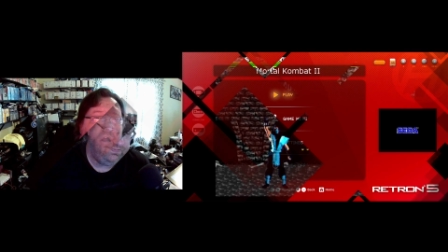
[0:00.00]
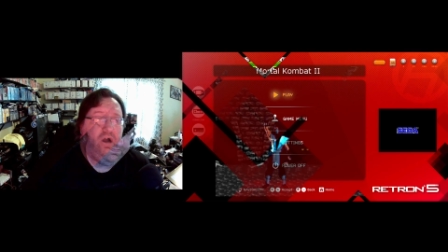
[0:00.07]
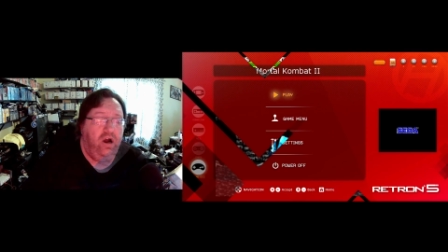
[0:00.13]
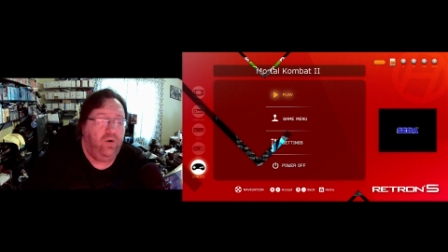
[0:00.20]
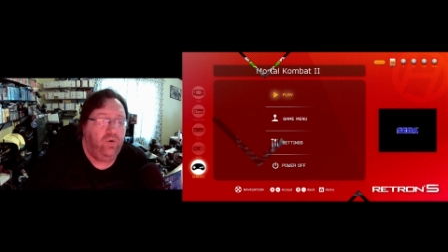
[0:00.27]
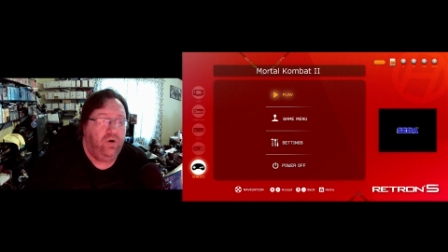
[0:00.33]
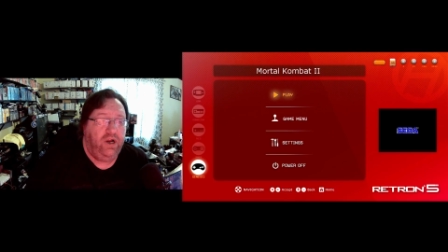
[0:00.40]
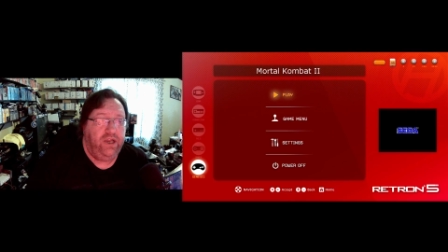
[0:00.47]

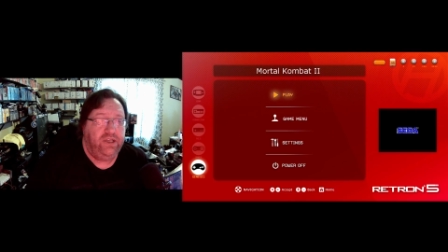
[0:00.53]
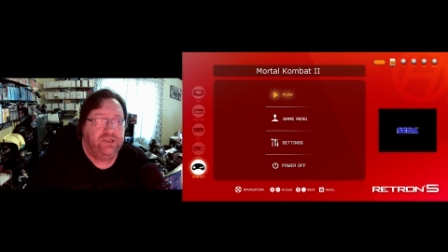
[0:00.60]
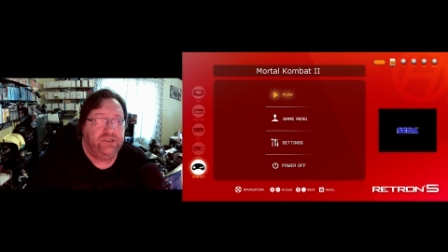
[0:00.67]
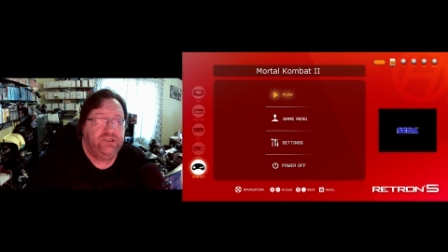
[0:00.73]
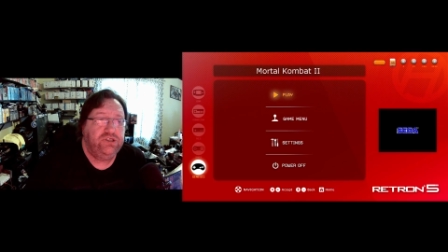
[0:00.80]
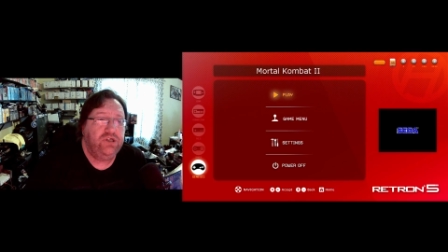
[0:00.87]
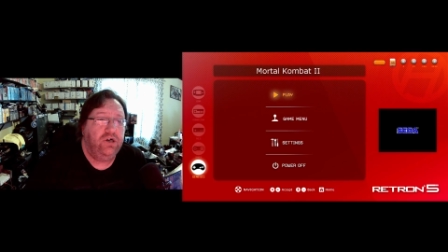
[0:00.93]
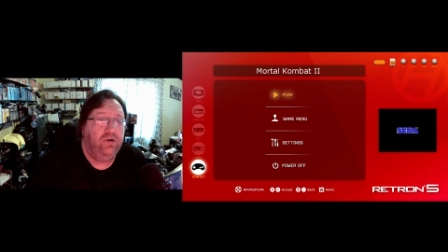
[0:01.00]
Alright,
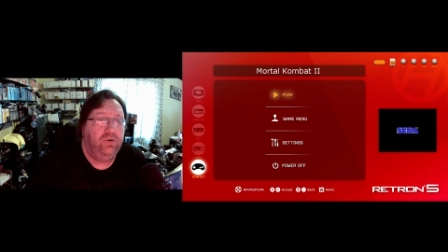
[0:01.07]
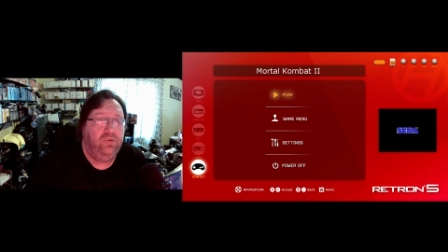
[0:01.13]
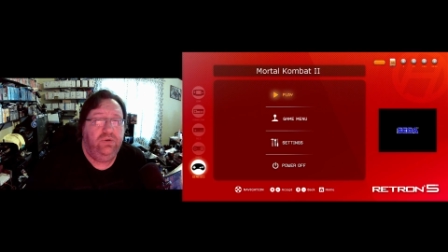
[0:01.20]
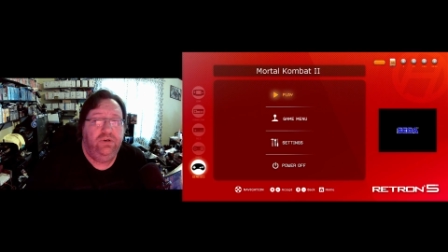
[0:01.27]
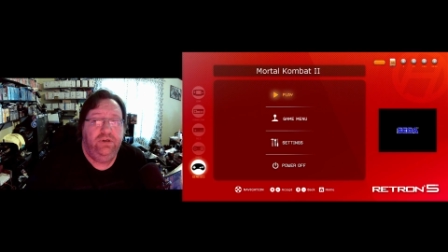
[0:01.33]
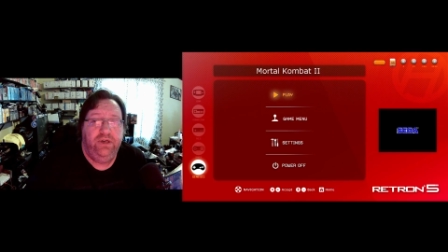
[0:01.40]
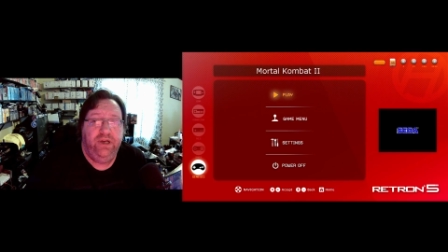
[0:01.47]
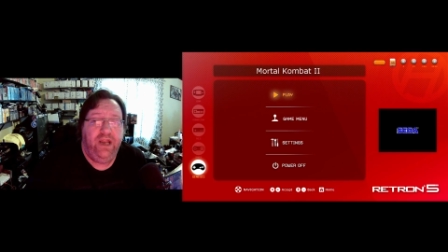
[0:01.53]
so
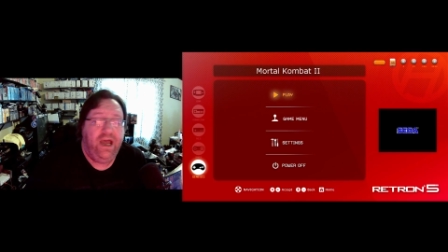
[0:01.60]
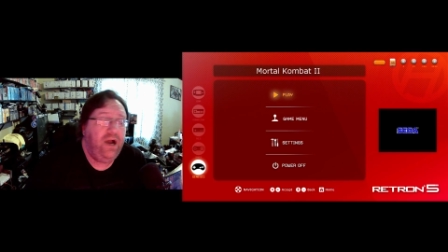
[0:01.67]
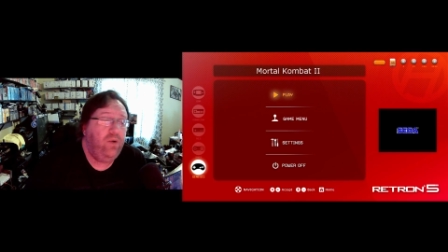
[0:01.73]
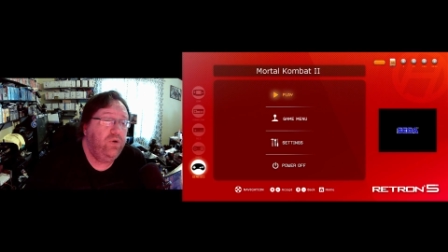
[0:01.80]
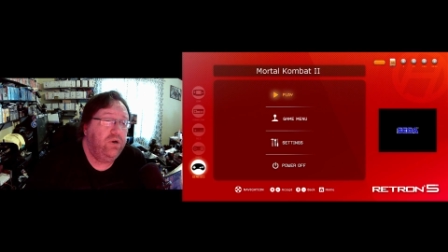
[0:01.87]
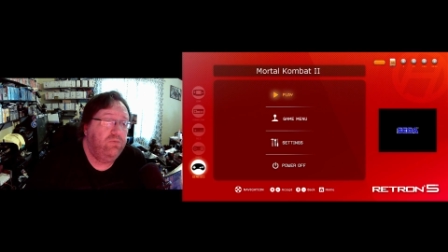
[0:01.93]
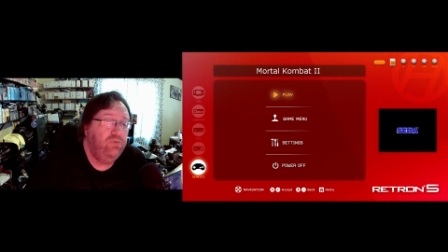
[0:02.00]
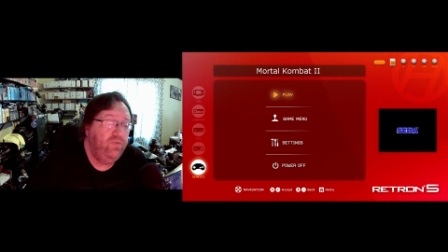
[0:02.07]
now
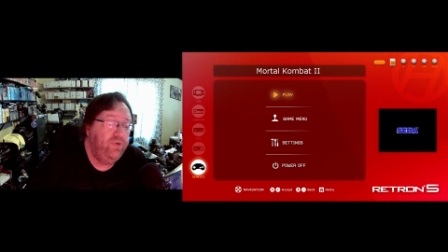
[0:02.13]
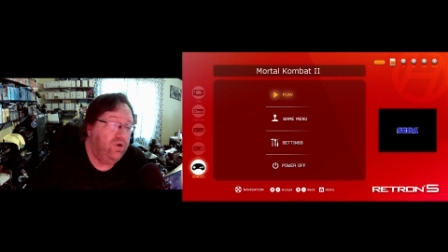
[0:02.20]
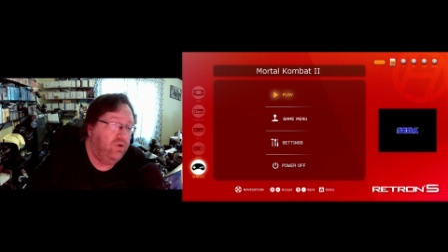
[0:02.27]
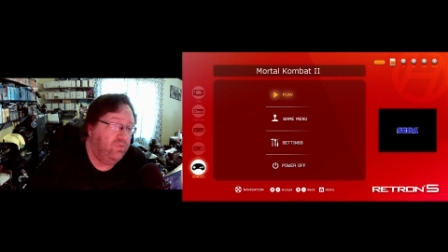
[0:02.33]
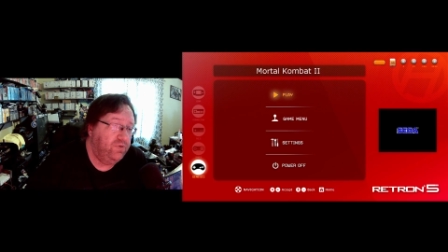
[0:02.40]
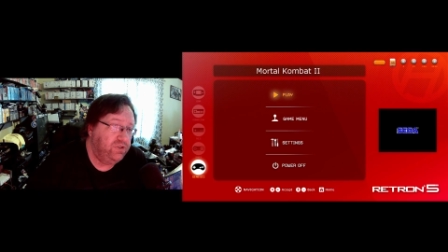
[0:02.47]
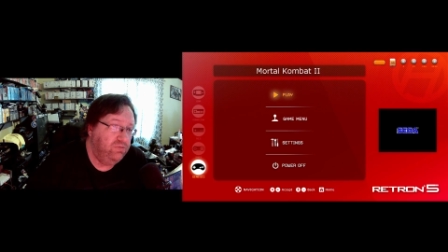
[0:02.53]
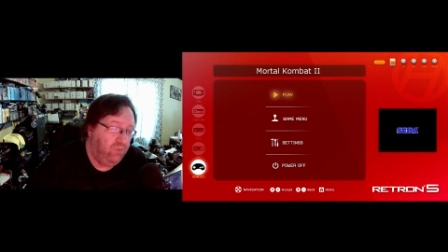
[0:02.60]
we are moving
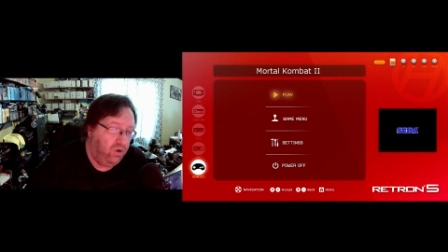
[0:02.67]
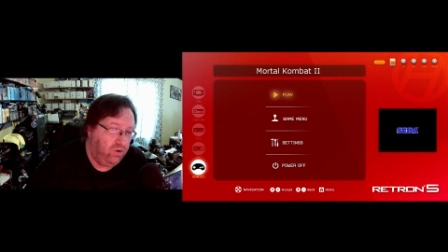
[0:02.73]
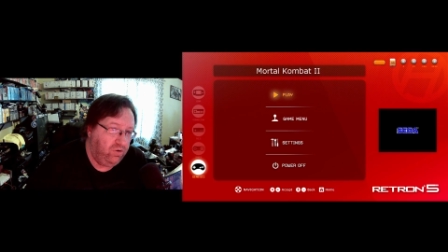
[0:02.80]
over to Mortal